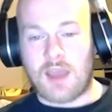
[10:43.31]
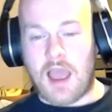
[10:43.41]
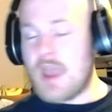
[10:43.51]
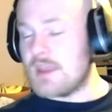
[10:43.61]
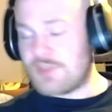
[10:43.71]

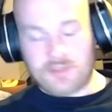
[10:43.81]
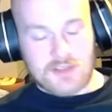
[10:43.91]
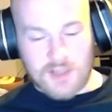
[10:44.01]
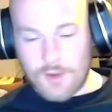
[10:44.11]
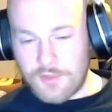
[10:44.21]
I think
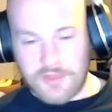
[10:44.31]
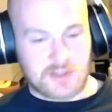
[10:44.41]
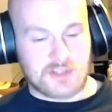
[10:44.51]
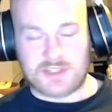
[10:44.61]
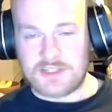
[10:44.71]
this whole
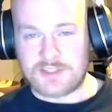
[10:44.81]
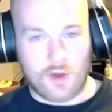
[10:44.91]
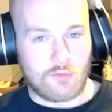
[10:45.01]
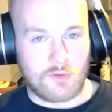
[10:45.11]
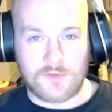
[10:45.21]
thing just needs a
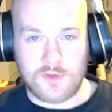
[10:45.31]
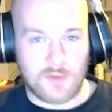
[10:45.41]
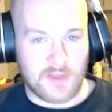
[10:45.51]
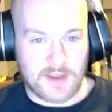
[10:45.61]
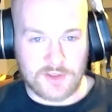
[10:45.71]
whole review
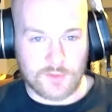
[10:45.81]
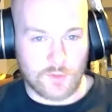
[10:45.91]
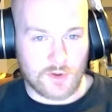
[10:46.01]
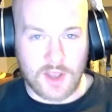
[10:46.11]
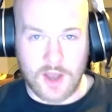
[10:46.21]
by the end of the
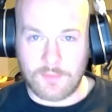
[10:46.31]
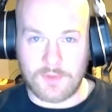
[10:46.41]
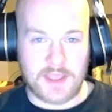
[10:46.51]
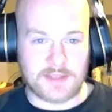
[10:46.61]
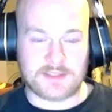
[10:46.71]
World Cup.
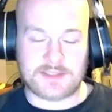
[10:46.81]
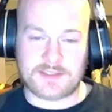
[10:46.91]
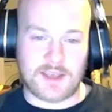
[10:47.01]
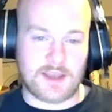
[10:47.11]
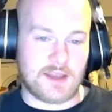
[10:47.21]
It's,